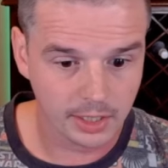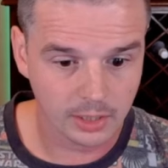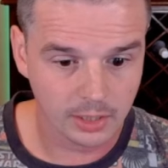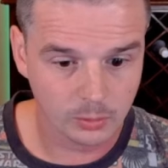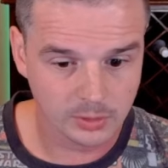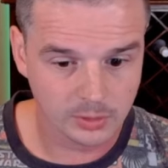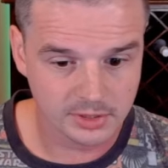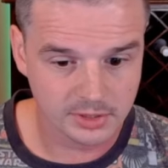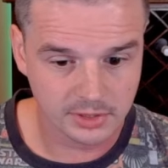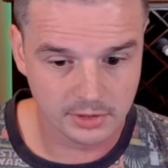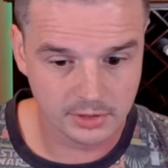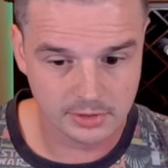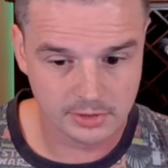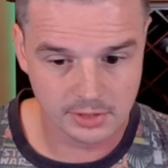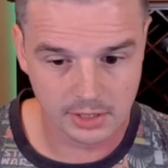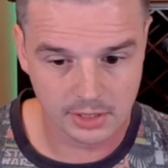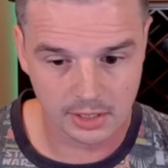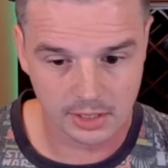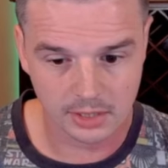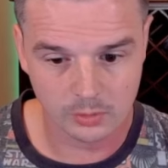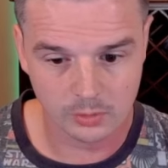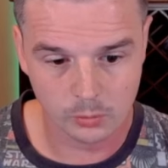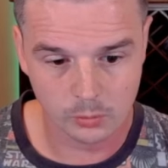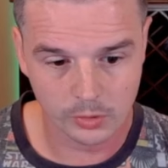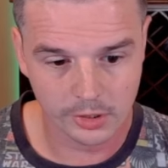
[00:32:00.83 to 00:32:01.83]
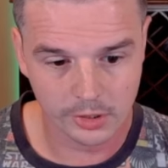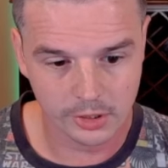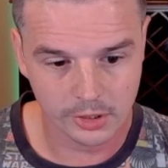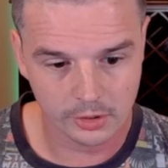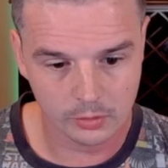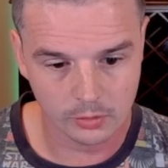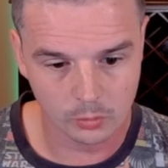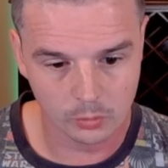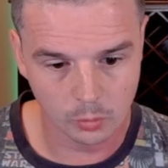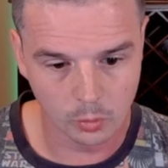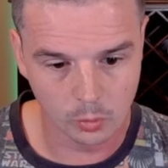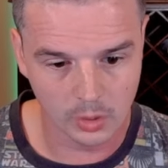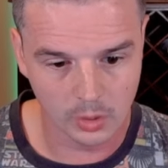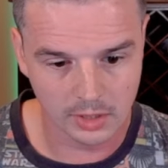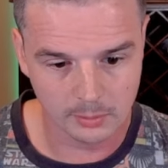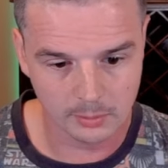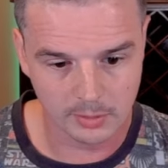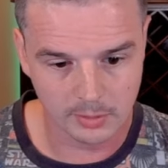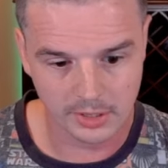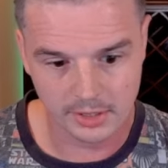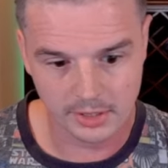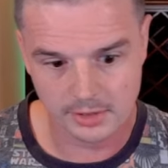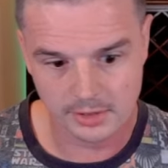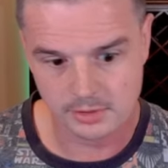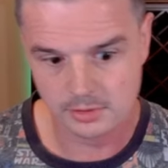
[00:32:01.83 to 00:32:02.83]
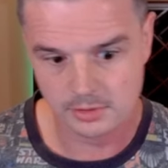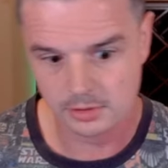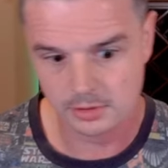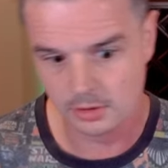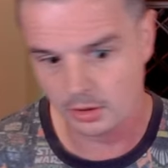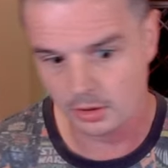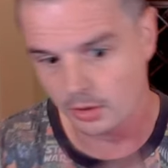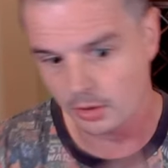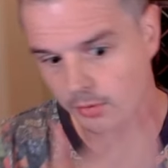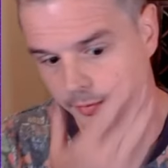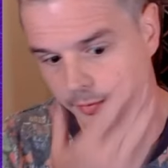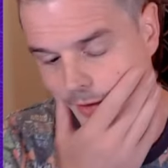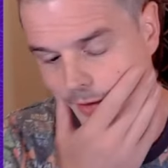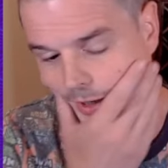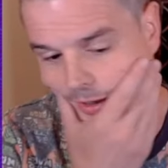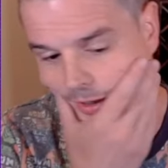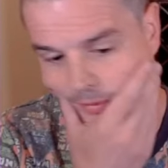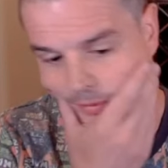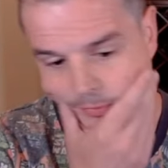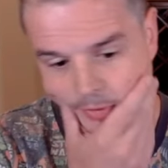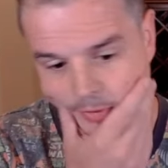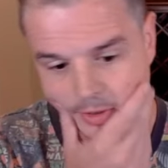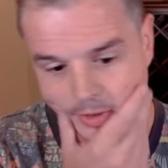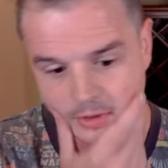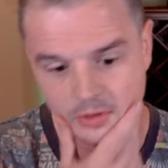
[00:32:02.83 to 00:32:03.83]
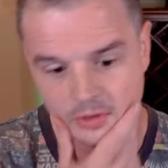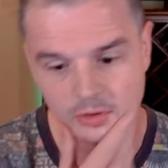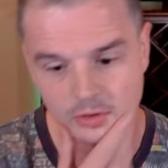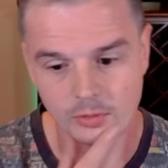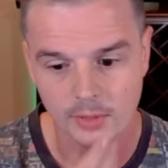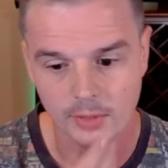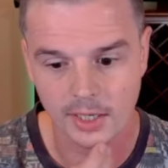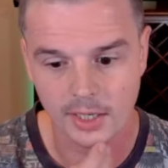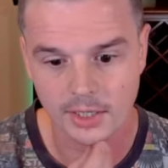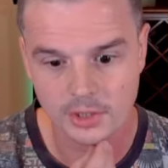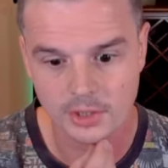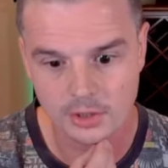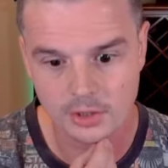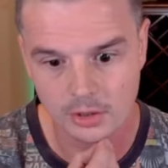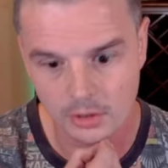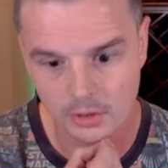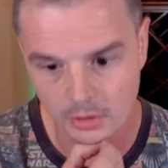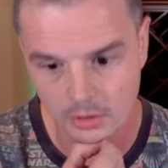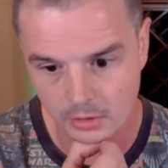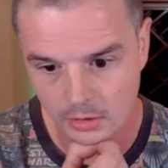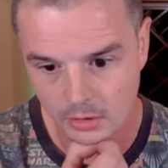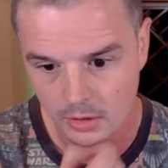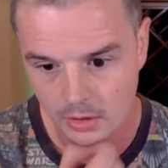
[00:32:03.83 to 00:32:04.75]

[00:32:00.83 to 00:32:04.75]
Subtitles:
We see this hand with 1 piece of artifact interaction.